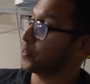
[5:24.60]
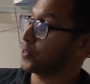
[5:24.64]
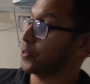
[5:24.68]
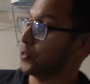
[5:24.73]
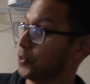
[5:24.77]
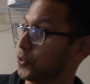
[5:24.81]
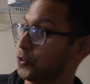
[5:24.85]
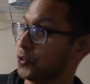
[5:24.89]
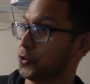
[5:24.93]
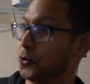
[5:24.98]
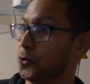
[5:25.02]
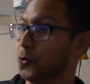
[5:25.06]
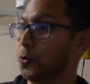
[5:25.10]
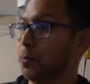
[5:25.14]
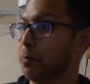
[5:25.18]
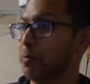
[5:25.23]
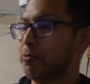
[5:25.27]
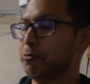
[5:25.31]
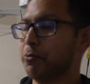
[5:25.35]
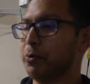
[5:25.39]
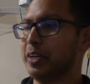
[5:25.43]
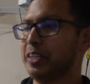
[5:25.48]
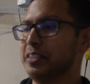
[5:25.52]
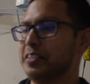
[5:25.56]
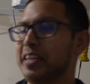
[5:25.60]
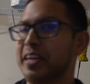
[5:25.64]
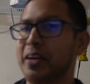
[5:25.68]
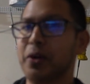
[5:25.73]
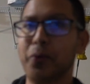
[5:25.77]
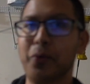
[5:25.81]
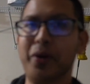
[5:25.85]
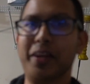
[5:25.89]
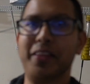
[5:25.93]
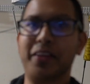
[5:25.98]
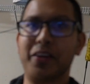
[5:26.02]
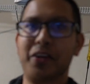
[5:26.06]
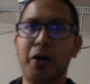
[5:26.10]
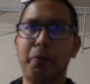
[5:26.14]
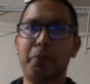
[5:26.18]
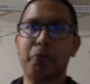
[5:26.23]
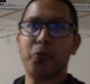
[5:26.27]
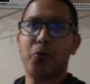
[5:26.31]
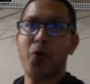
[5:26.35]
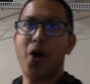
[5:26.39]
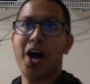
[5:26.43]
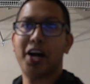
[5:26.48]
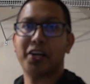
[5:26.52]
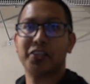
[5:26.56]
than the showroom. If we could take away the couple
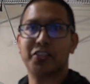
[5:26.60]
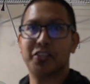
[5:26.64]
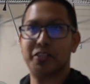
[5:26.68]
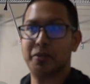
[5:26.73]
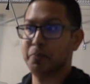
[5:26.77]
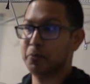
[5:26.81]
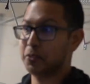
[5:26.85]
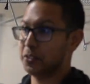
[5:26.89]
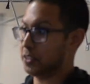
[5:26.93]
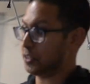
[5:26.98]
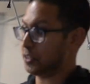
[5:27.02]
rock chips,